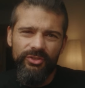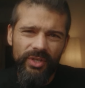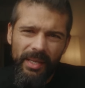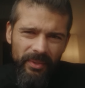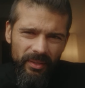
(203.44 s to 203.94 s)
To
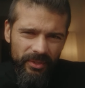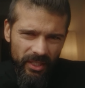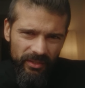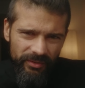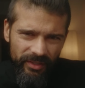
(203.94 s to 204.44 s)
wrap up
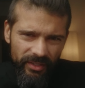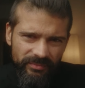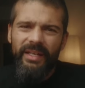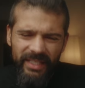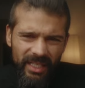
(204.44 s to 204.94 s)
color though,
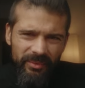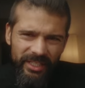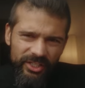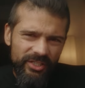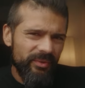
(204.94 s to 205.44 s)
in
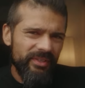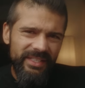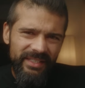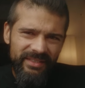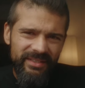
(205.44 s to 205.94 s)
combination with a
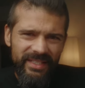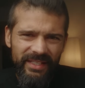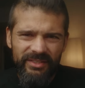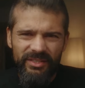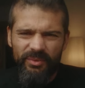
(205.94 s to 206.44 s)
decent
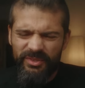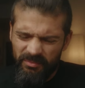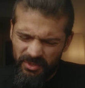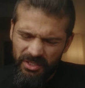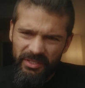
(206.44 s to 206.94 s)
sensor with
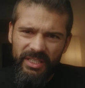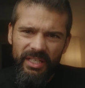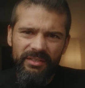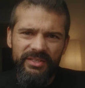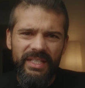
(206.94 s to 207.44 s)
some good
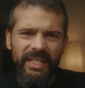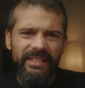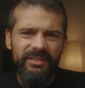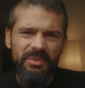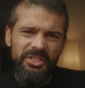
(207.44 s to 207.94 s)
color
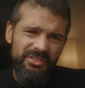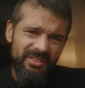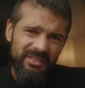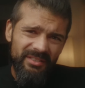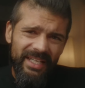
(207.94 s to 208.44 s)
science, which
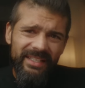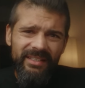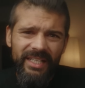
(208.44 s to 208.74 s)
the Leica